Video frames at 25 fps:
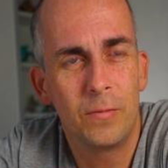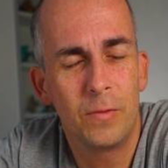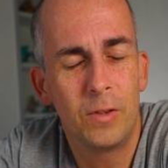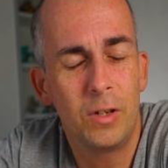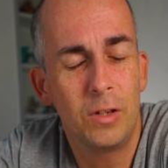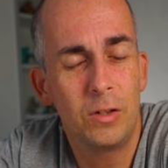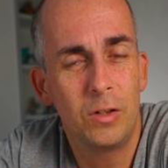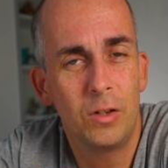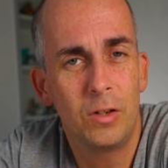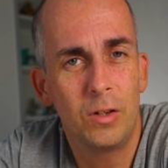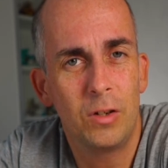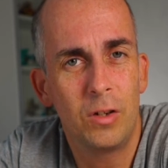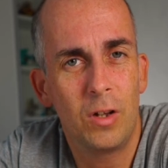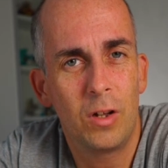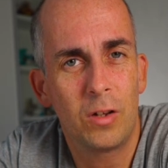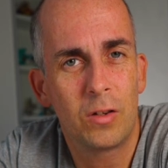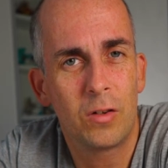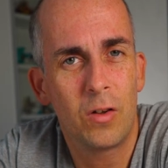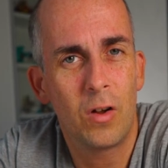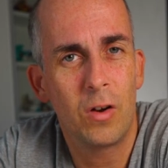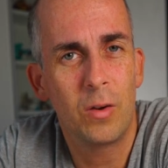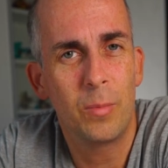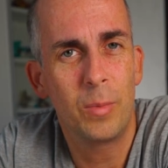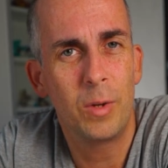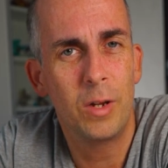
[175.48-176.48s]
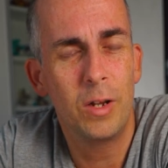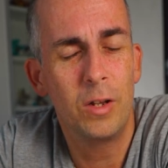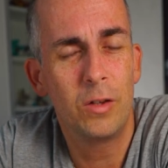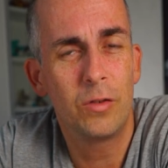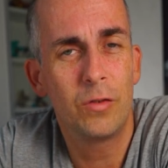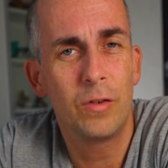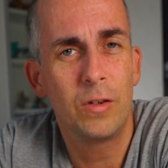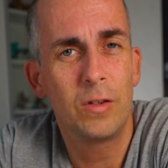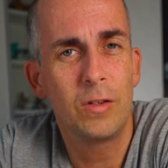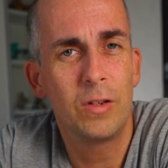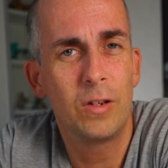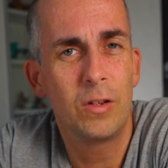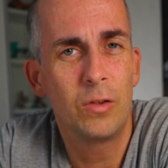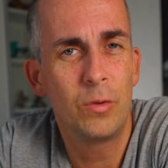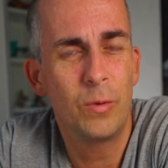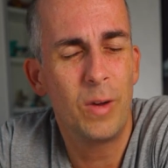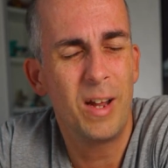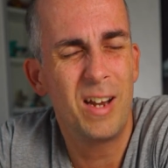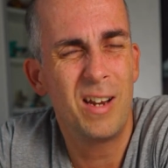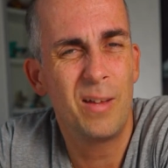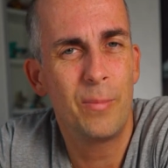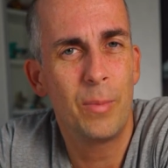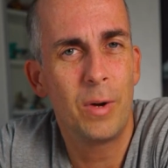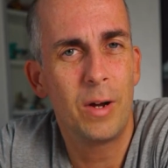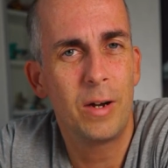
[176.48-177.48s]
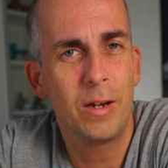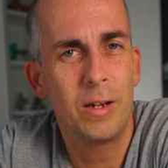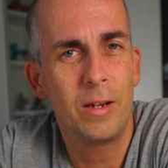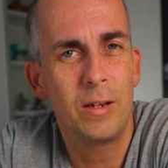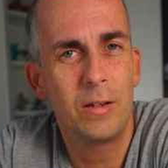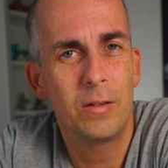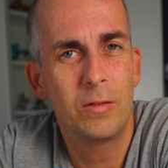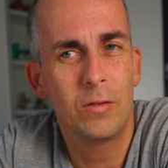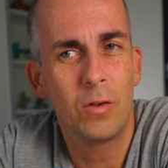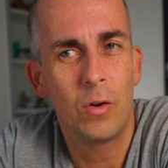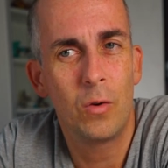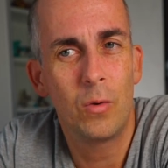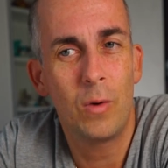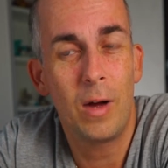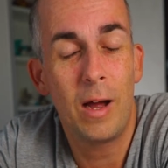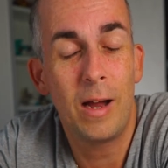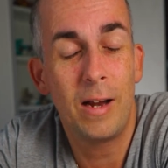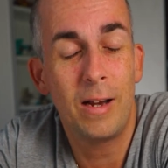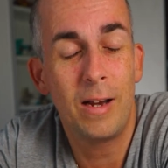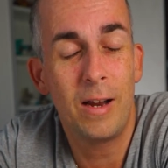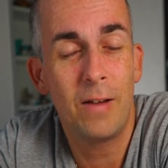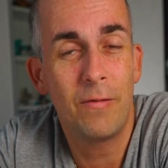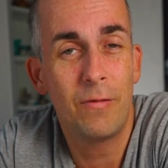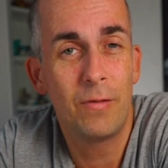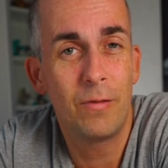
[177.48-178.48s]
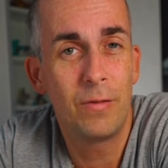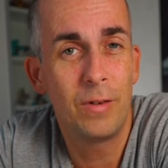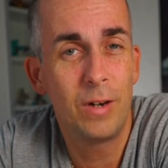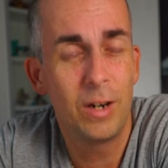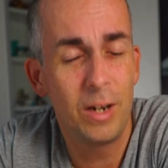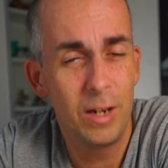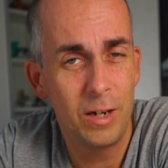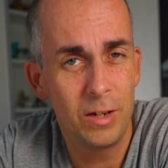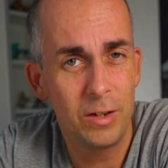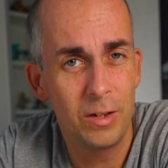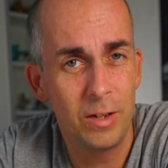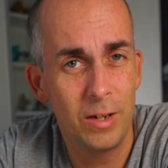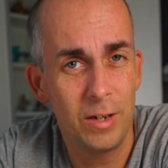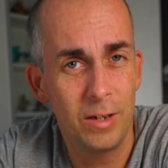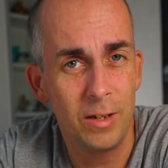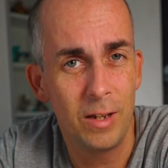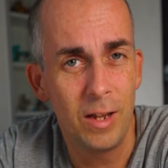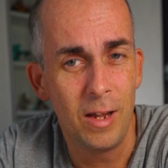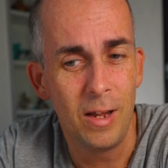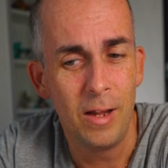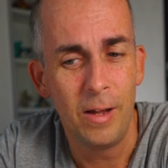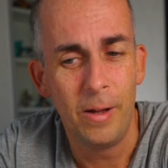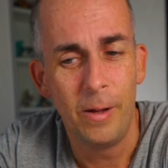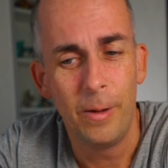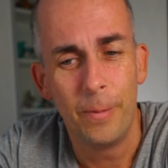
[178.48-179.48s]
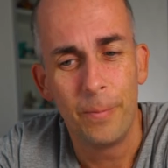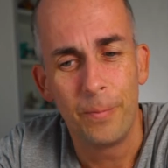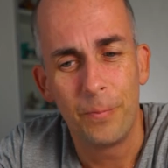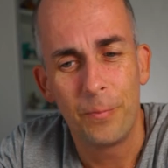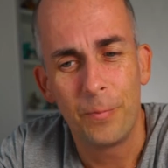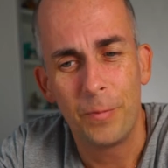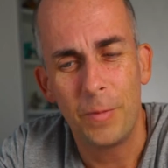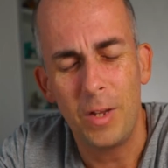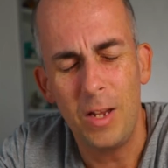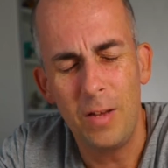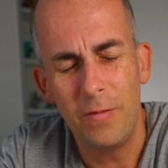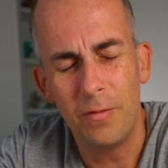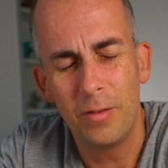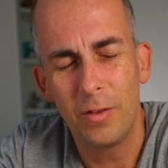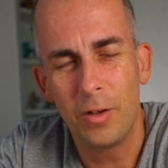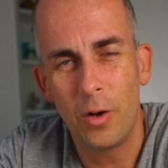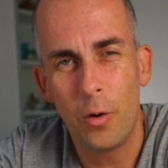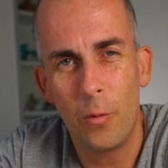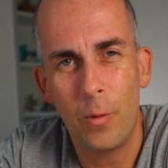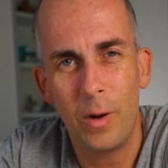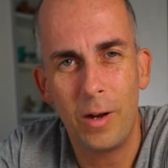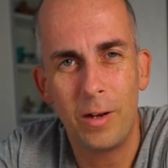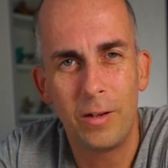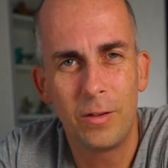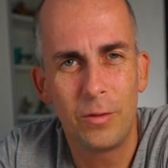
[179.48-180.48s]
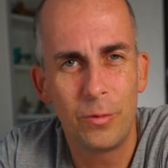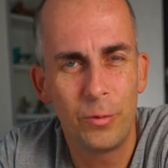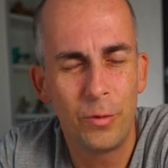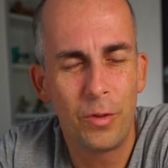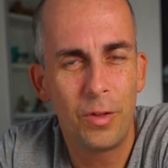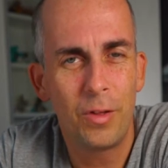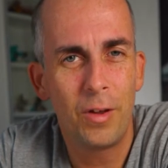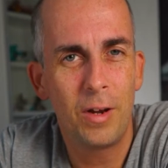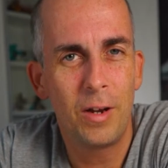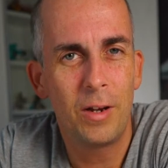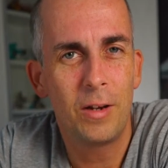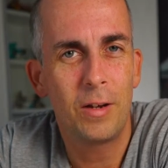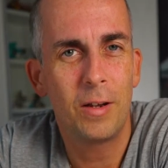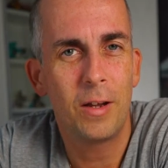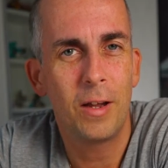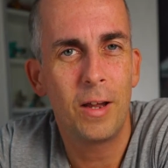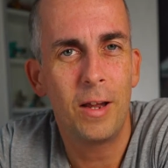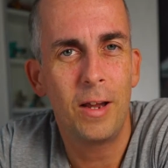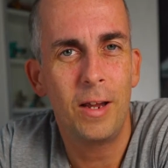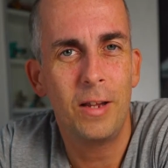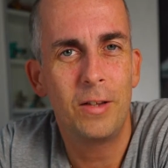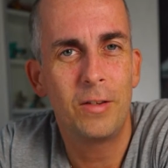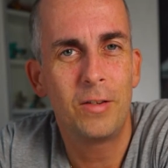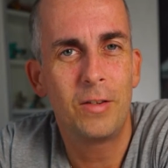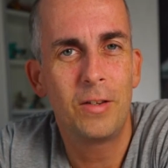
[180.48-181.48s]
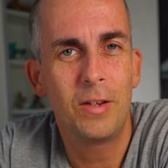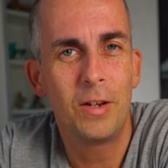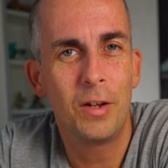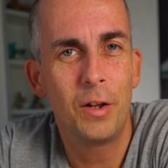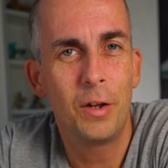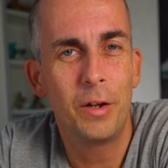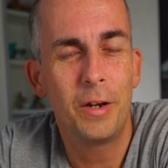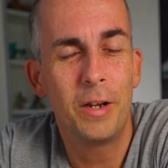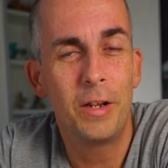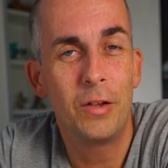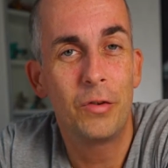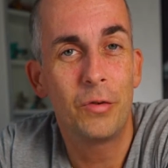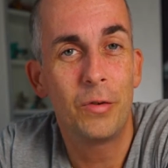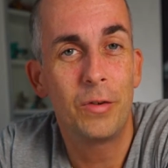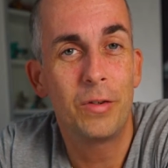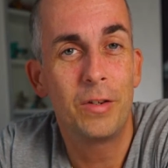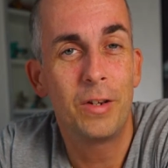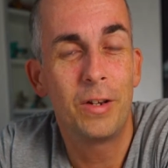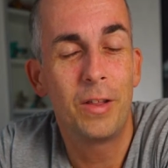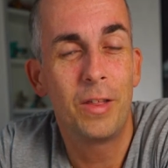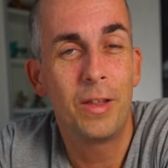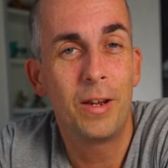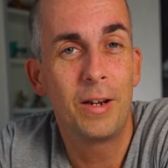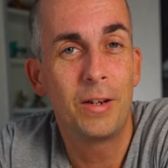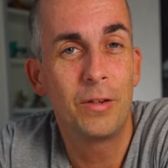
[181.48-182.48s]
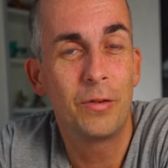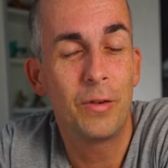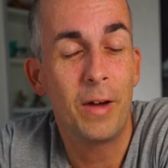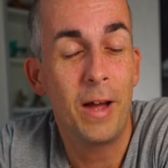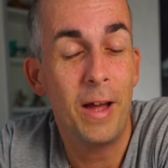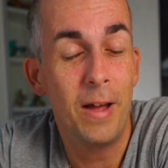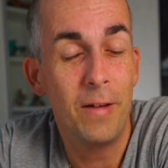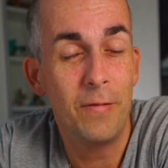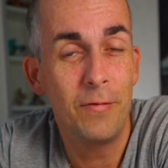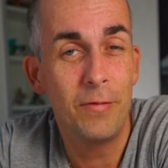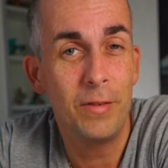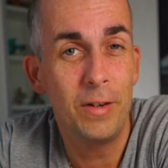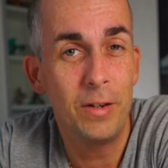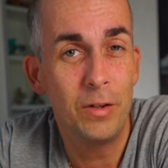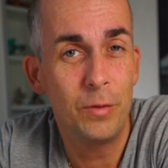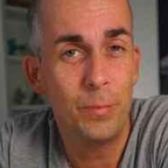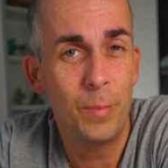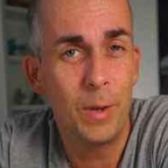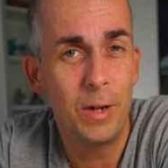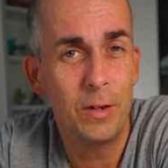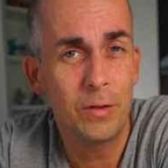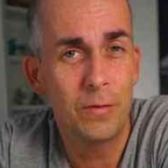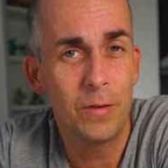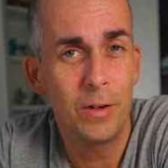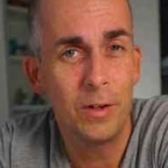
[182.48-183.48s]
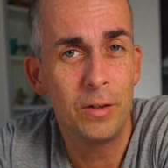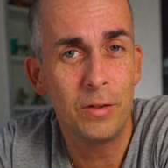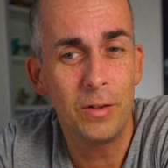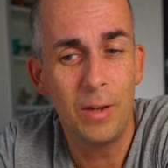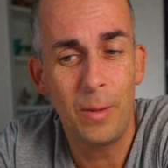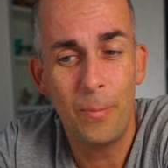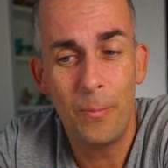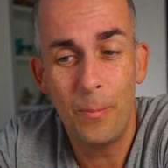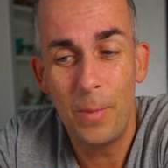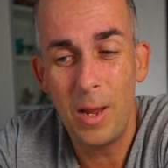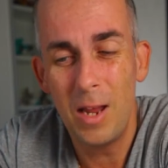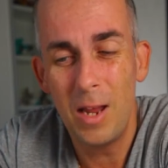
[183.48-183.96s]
this is not going to be interesting to anybody, so I never released it, even though I do think it's still an interesting thing to have in Space Grunts, and